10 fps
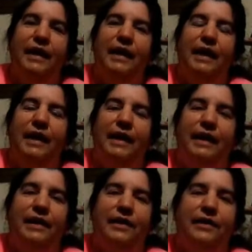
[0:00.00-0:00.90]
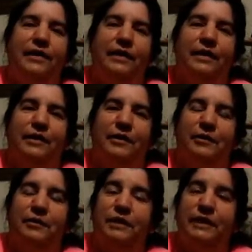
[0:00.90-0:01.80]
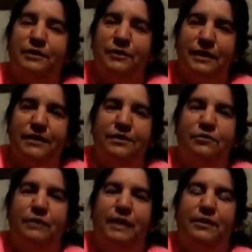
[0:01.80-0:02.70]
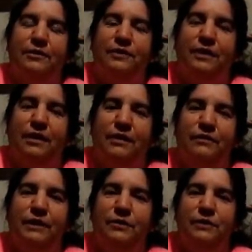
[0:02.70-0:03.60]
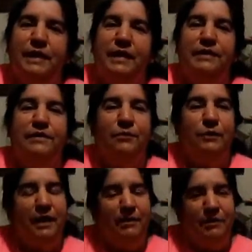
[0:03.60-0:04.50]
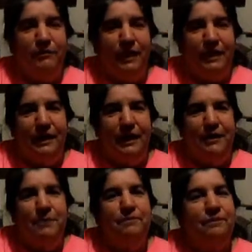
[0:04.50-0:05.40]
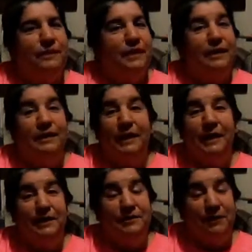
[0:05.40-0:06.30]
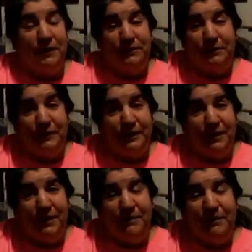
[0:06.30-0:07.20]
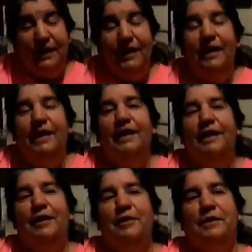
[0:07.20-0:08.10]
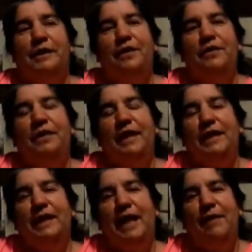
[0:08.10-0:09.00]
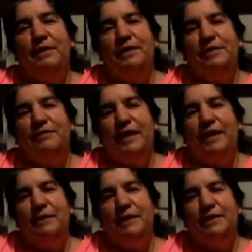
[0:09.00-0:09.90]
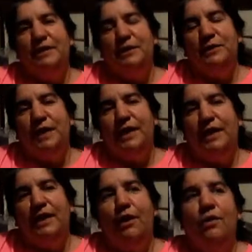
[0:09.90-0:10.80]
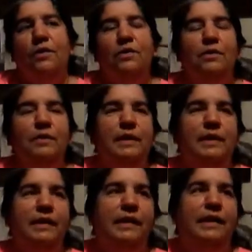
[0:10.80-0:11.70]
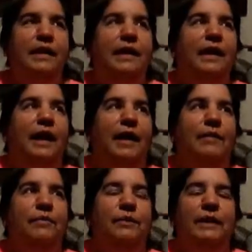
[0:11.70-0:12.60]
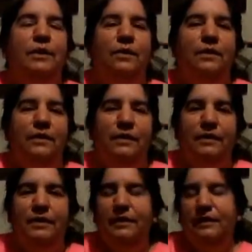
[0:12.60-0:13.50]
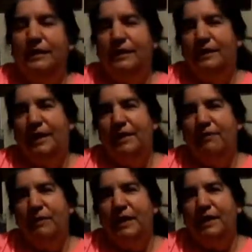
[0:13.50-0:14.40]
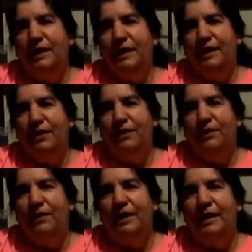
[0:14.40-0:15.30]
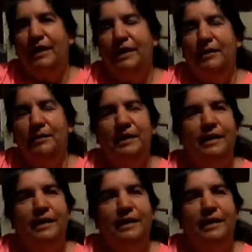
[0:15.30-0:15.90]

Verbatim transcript: and uh, look at the census records and all of those things and we come to find out that it's not true at all. Uh, another thing that happens in families, they'll say, oh, I'm three quarter Native American or I'm